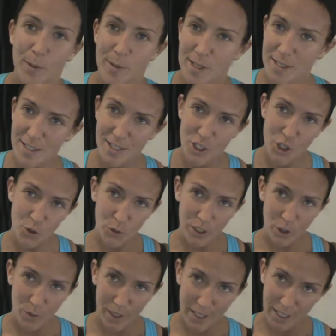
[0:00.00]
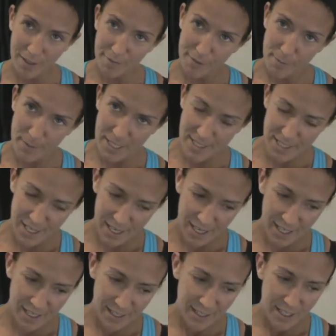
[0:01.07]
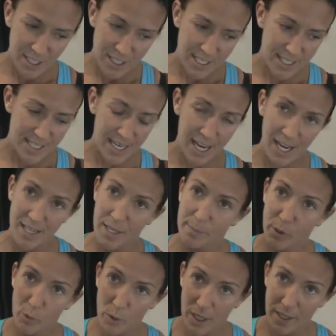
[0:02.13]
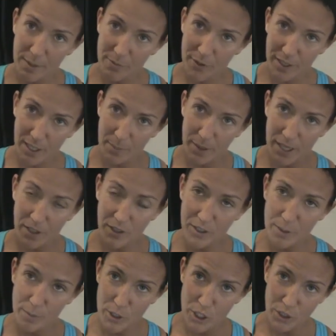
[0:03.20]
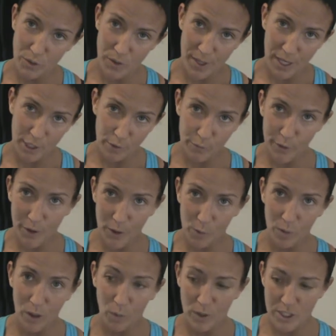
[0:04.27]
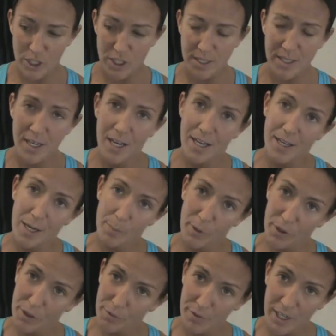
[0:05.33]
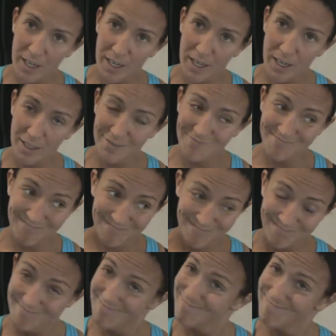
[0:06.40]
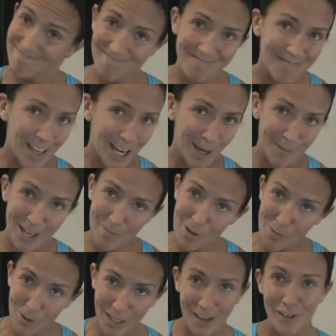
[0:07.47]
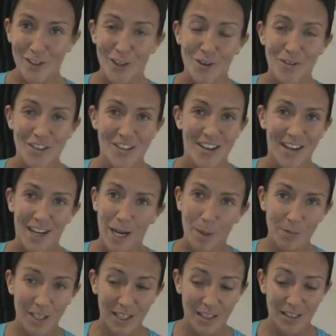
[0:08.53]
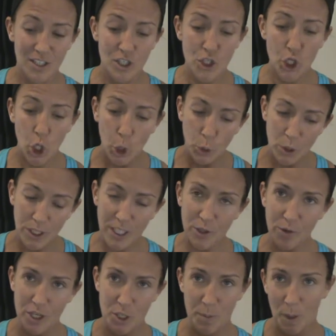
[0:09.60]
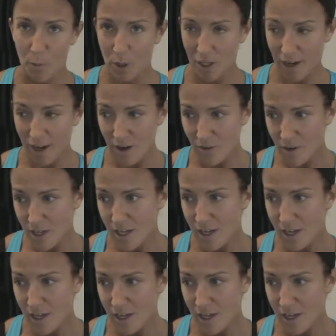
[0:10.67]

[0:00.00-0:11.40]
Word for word: But this is a short quickie for me today to say, number one, I'm feeling better. Number two, thank you for all the well wishes. Number three, I've got my workout clothes on and I'm going to totally crush my workout.